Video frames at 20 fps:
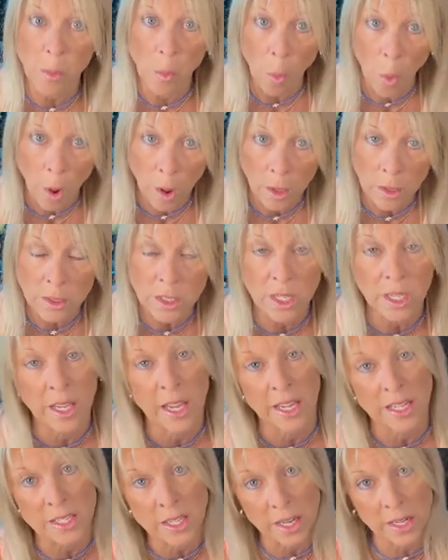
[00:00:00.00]
walls in
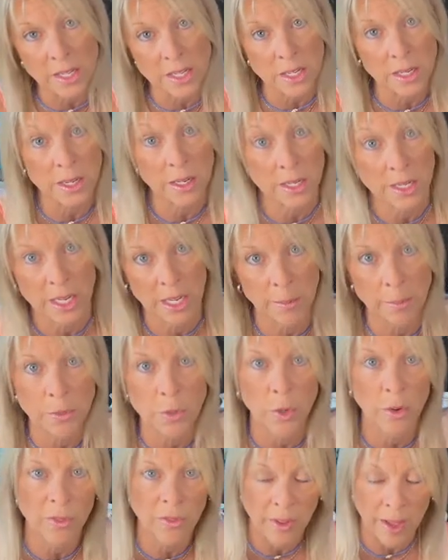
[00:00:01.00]
case I tipped
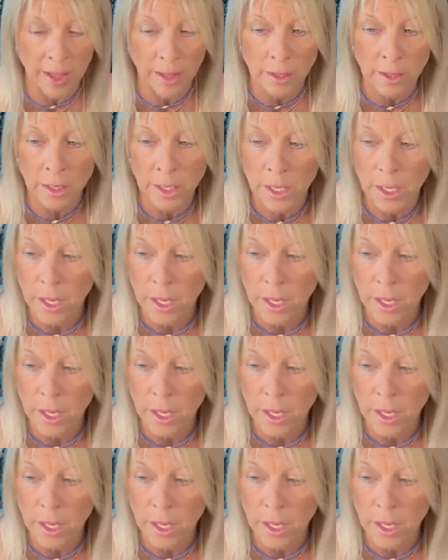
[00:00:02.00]
or fell.